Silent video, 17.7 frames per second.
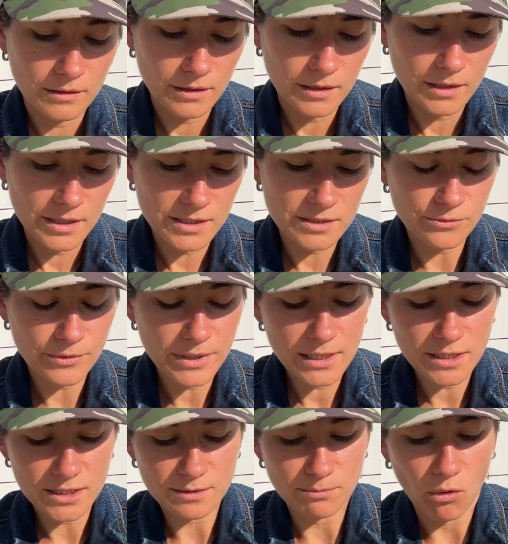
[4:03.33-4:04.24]
It's
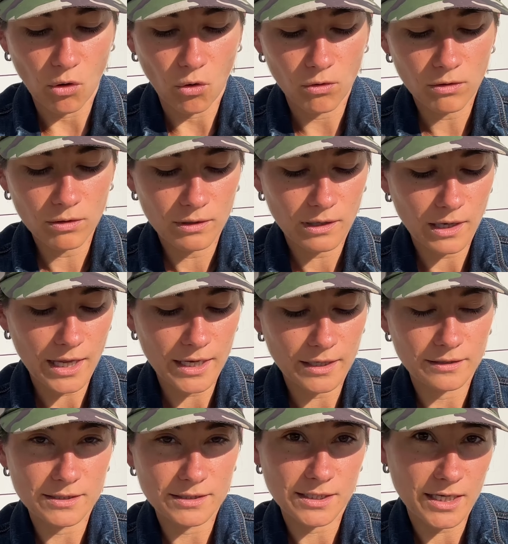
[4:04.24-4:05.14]
really small, like
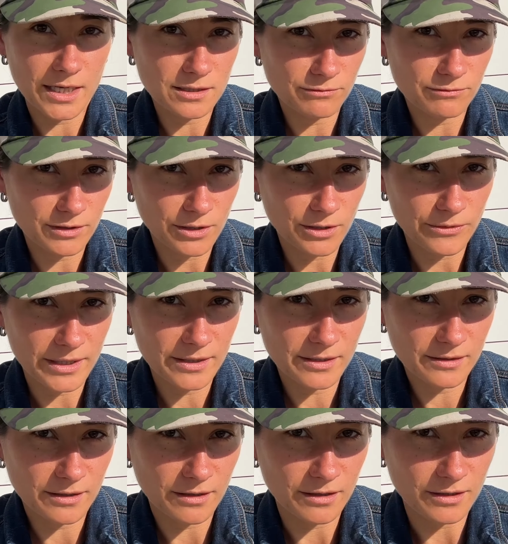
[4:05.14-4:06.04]
the size of a
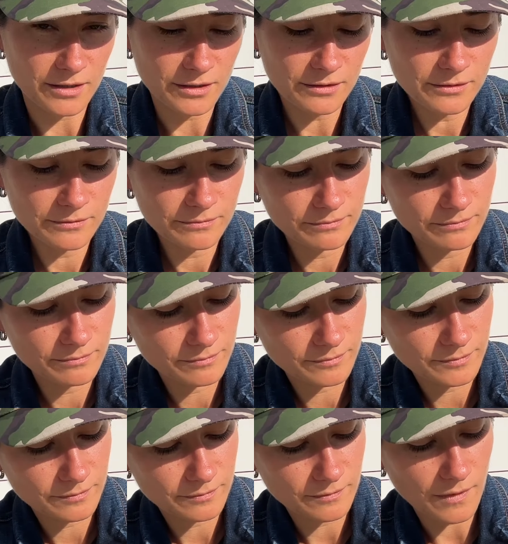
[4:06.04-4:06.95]
credit card,
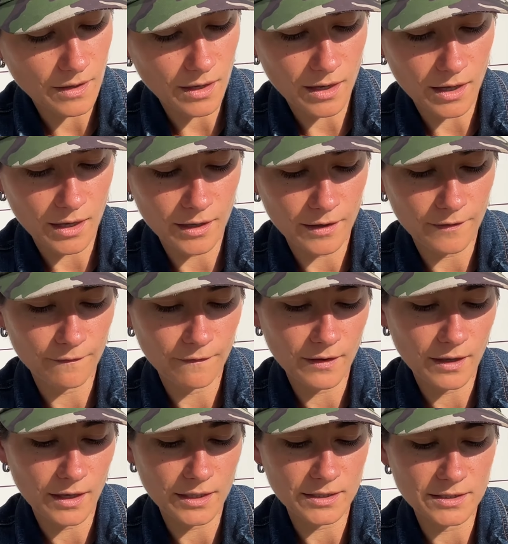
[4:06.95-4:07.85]
and
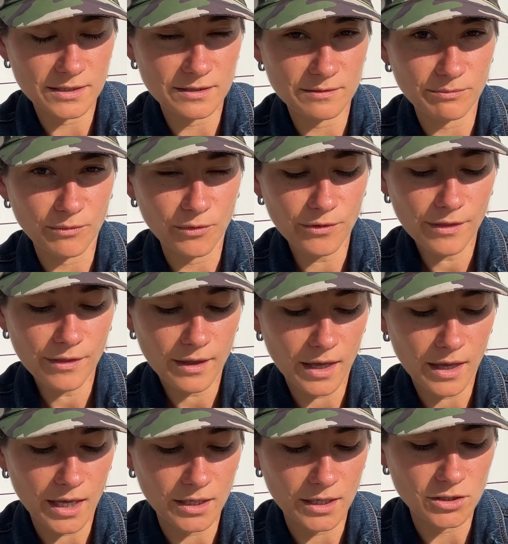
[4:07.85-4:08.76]
has smooth
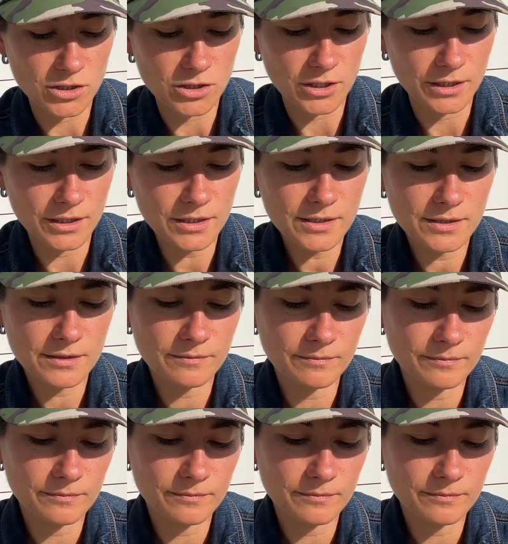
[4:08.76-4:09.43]
edges.